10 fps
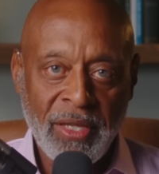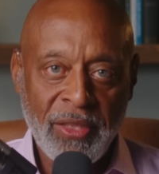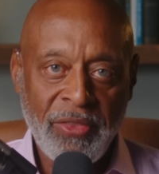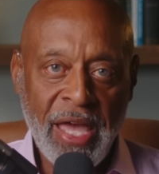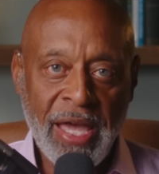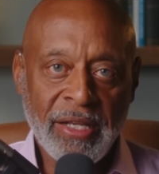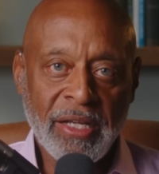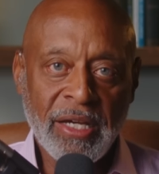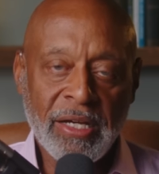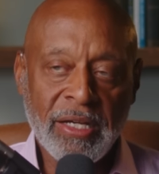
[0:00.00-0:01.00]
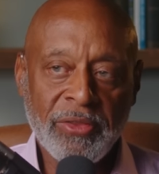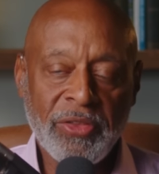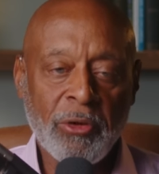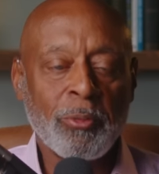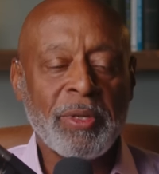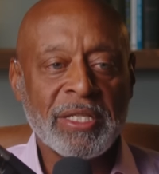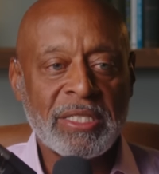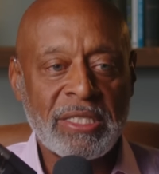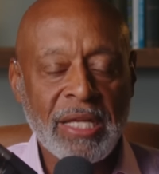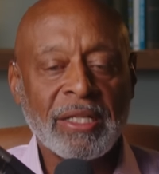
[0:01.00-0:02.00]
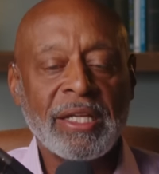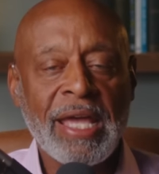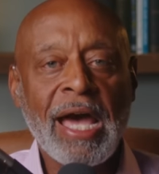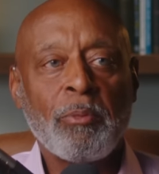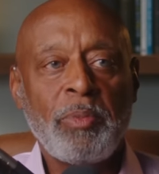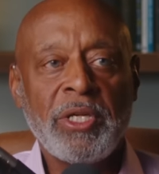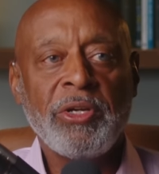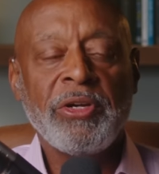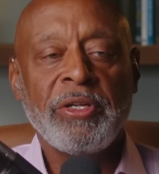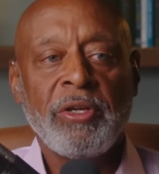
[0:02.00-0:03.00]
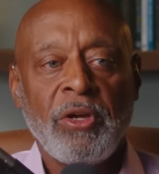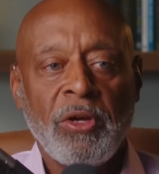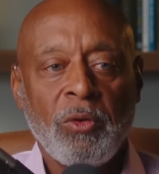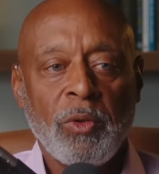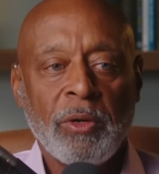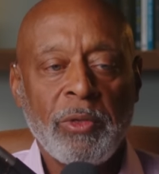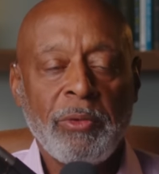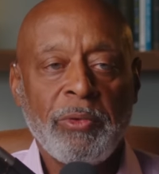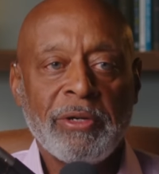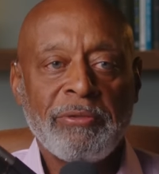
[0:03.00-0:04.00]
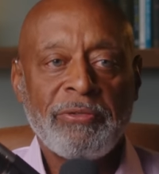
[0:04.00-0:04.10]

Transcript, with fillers: that uh, there will be a settling out period where we will